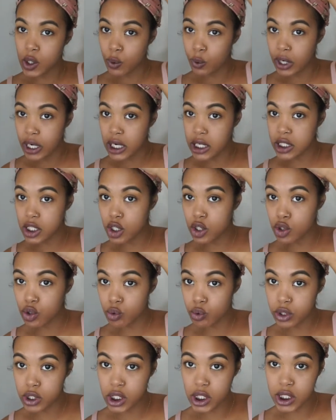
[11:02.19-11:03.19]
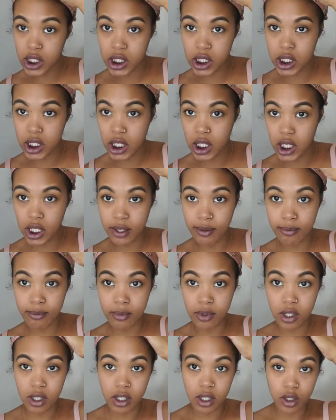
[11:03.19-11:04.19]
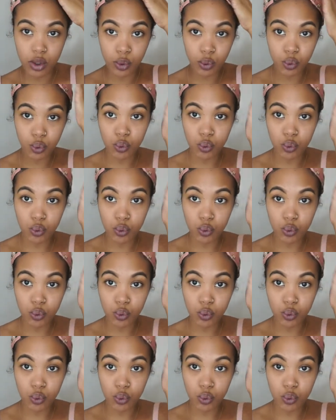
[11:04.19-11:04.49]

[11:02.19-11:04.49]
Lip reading: I got that juicy tea, but